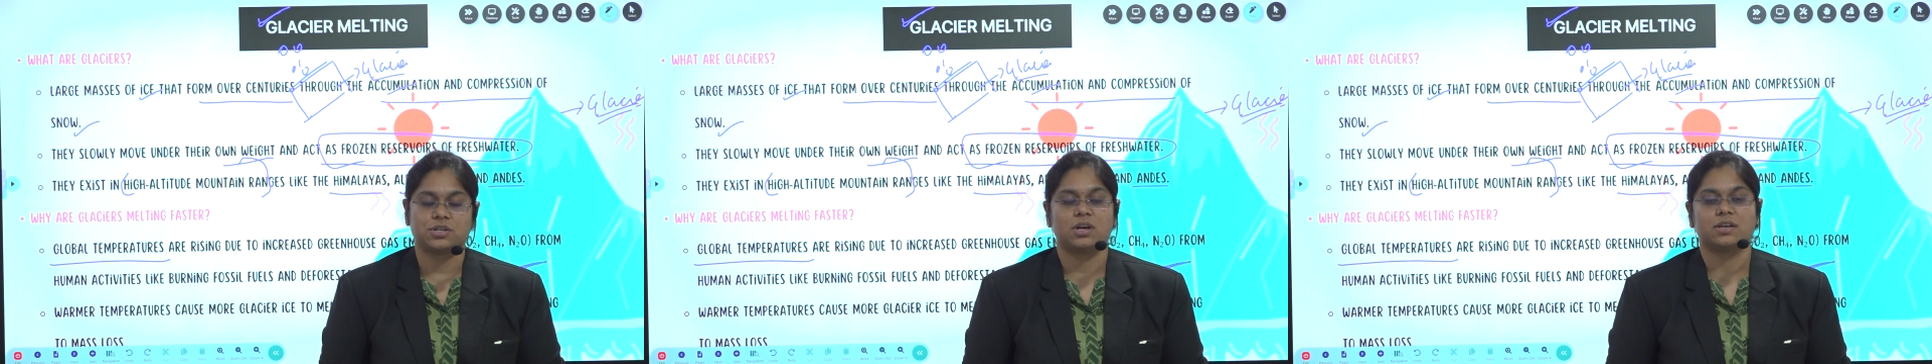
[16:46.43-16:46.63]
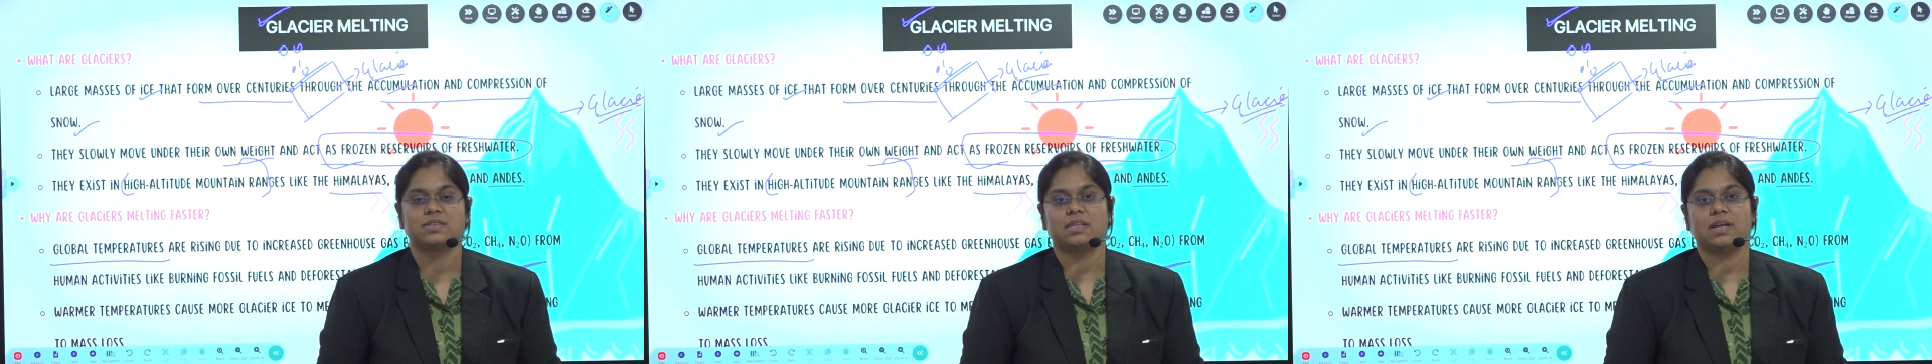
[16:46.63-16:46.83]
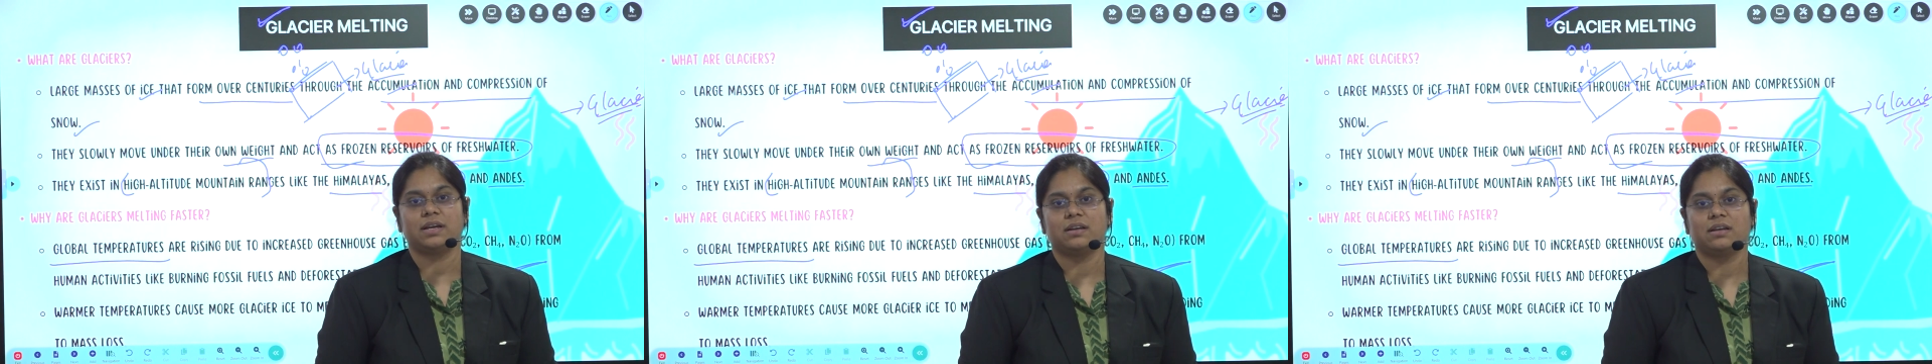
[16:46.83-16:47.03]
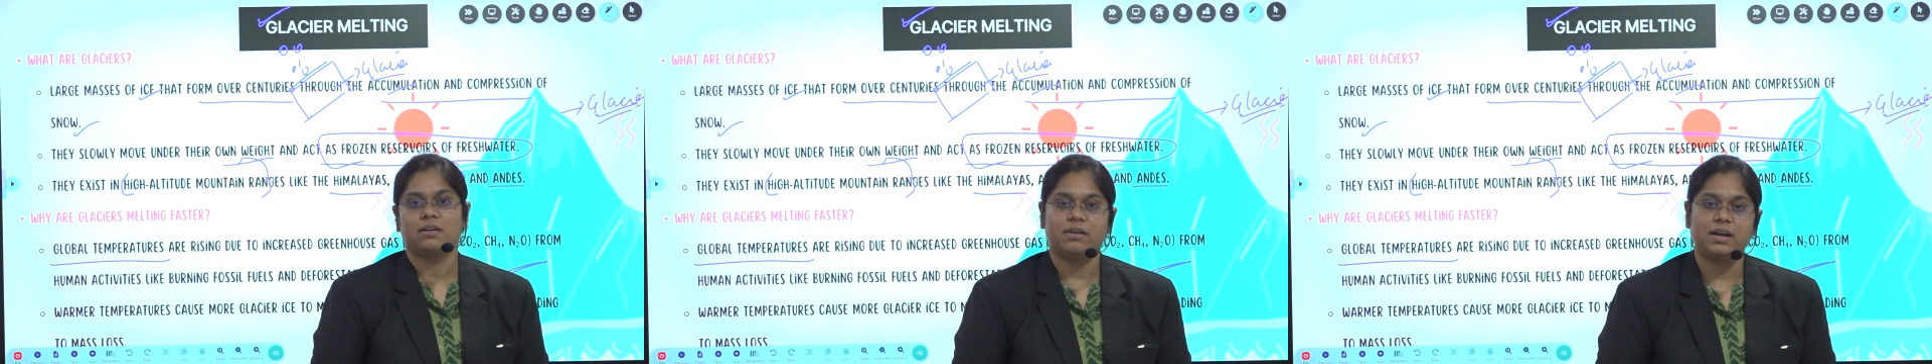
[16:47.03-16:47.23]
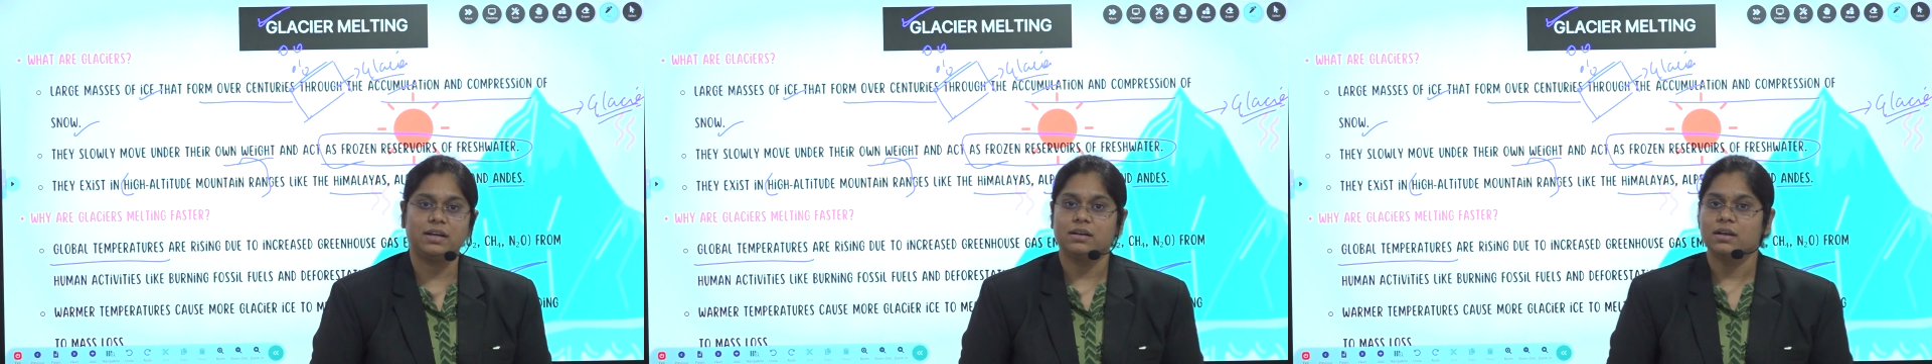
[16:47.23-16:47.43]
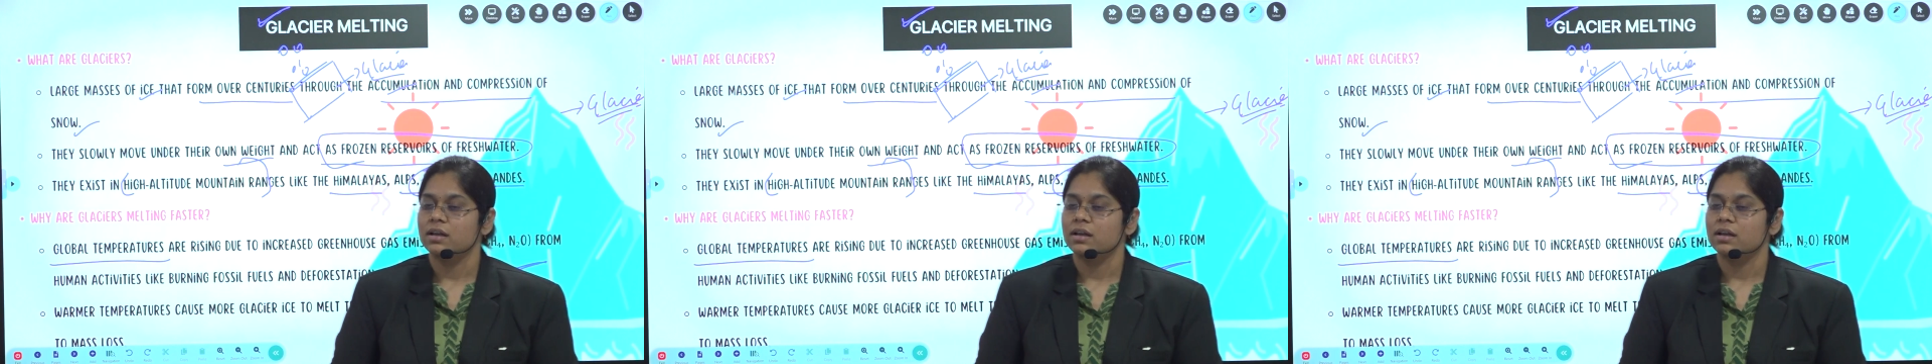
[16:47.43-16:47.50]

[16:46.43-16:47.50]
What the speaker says: oxide, right?